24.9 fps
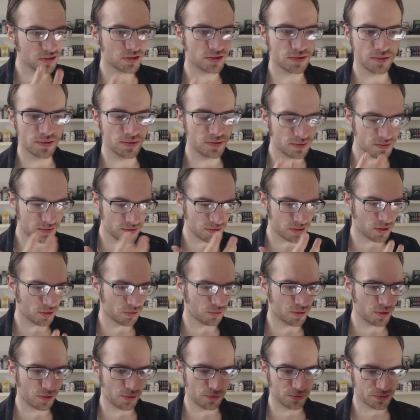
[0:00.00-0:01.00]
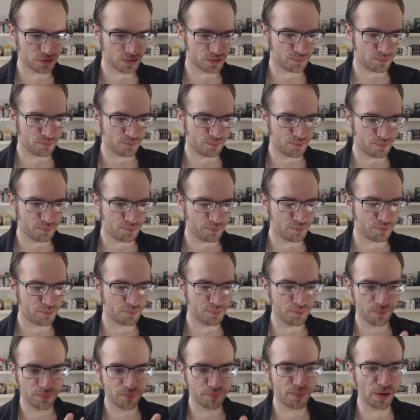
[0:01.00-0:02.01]
just, you know, they're just
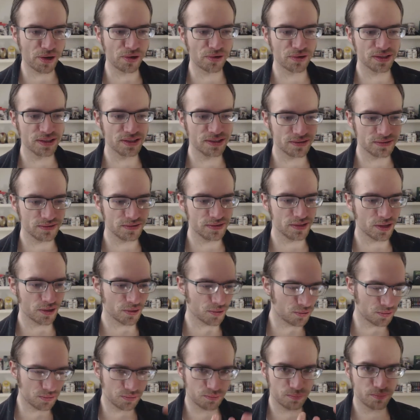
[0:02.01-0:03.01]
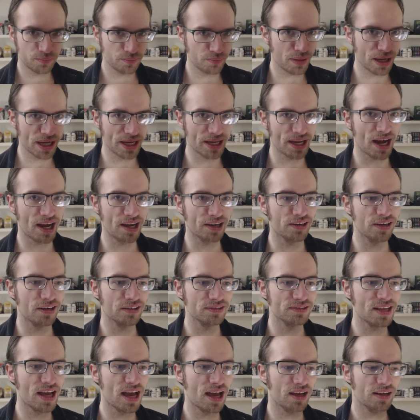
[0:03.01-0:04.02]
barely, you know, making eye
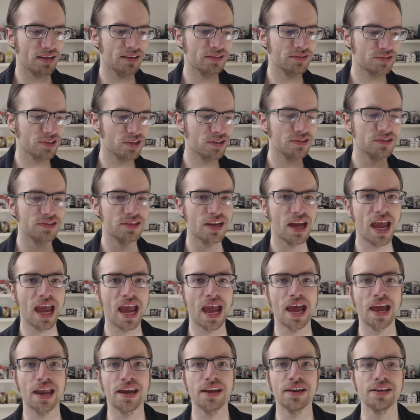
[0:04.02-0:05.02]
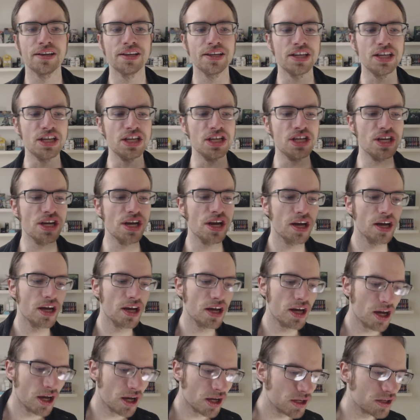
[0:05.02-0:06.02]
contact and such, and he,
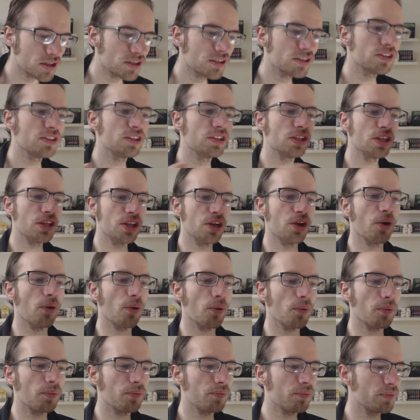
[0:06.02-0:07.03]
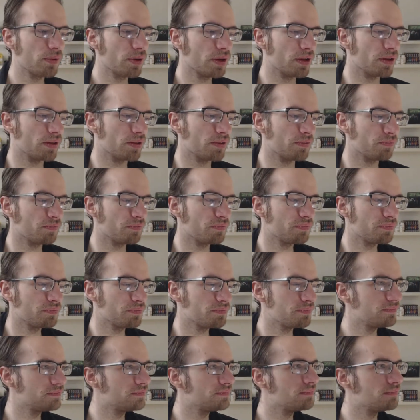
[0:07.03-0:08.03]
you know, uh,
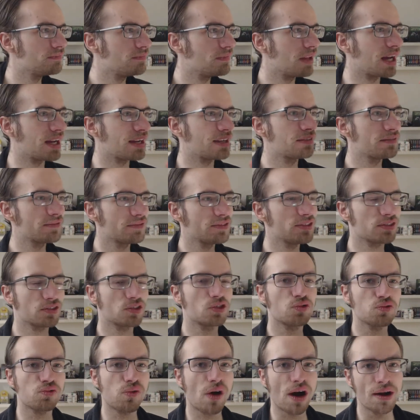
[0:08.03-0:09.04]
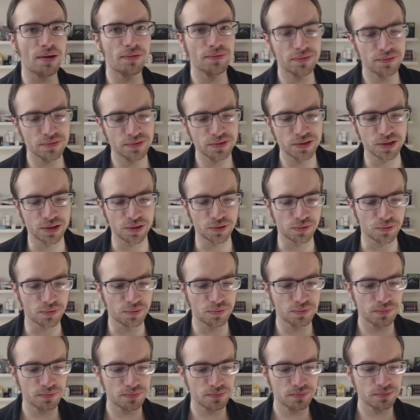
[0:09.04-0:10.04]
like just grab, you
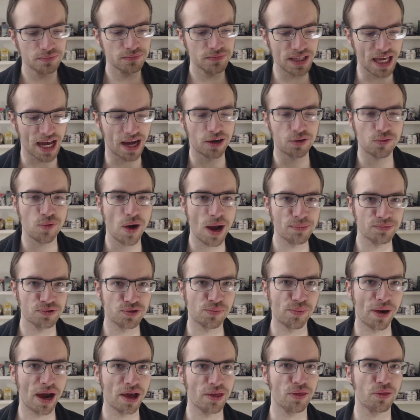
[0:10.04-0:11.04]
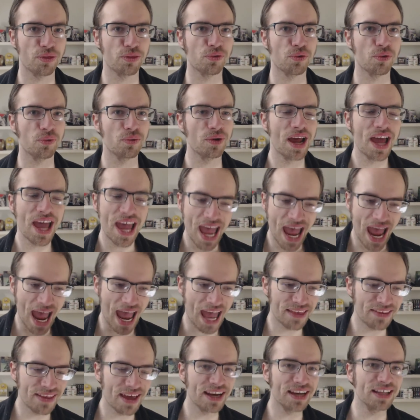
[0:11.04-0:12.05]
know, yeah, grabs her by the throat,
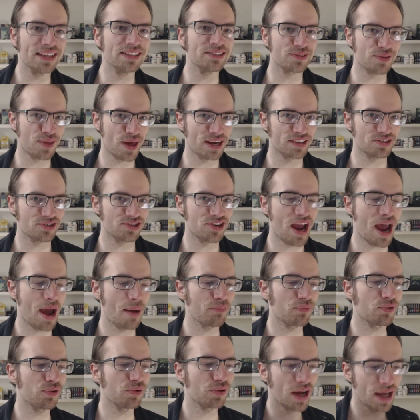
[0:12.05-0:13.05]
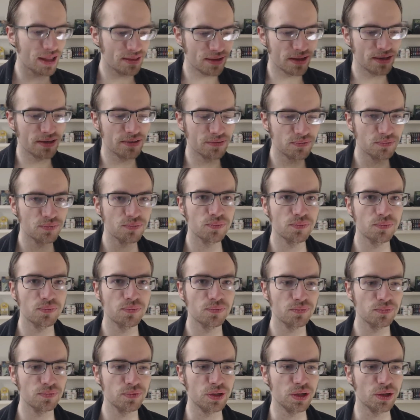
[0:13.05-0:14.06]
and that ends that chapter. And then,
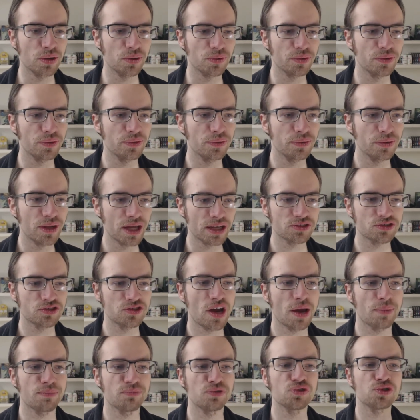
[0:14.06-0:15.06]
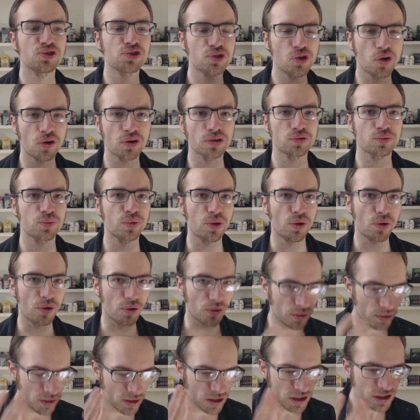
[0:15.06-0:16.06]
you know, the next chapter starts with
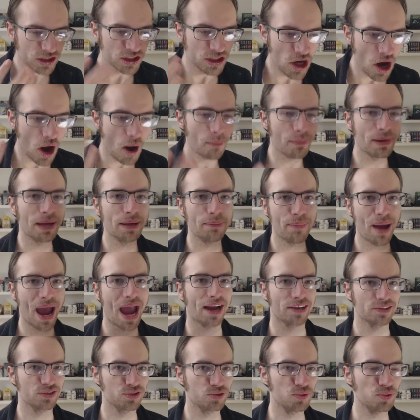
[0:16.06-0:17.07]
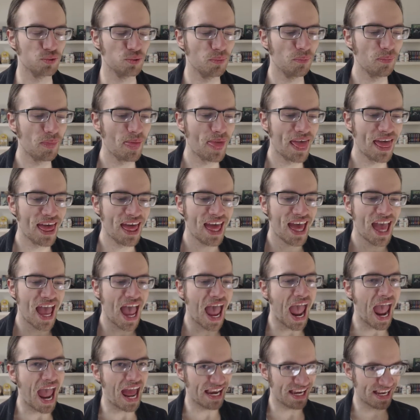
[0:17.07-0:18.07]
her coming back to,
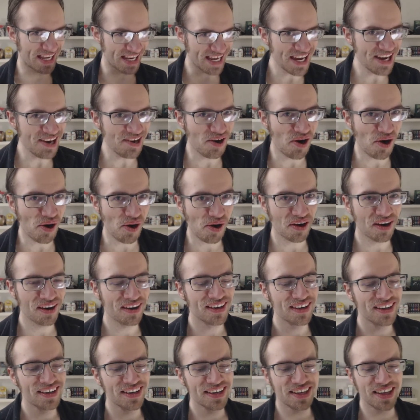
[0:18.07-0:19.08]
and here